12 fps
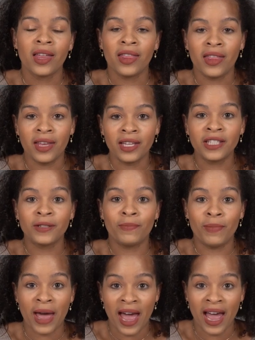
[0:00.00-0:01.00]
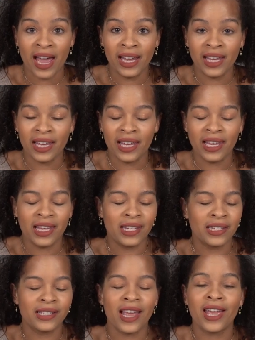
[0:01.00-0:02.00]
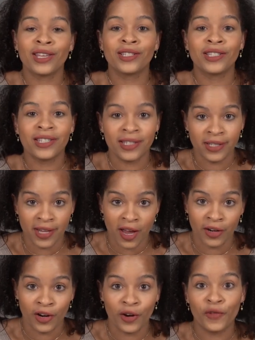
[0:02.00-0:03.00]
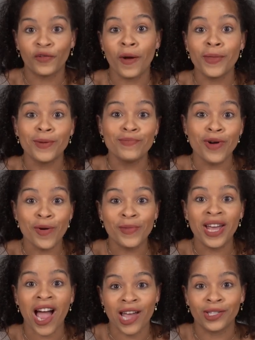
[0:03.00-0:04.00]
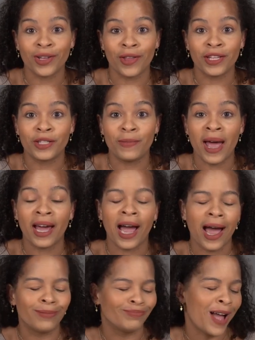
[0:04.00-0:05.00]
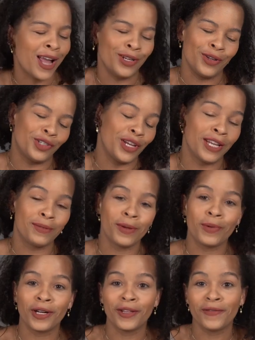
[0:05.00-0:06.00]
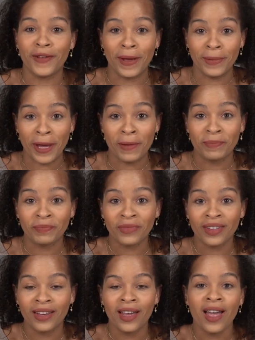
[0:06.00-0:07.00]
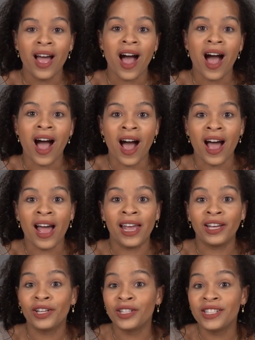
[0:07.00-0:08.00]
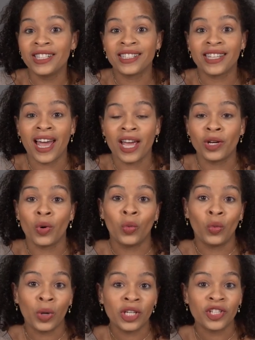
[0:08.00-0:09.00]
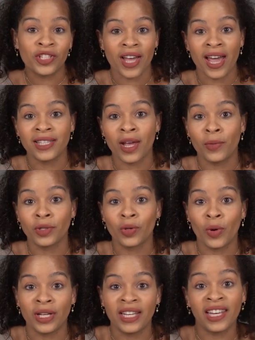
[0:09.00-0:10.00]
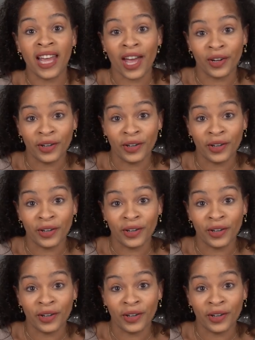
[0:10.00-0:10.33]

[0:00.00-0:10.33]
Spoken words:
This bag is a stunner. From the moment I saw this bag, I knew she had to be a part of the family. I couldn't decide which size I was going to get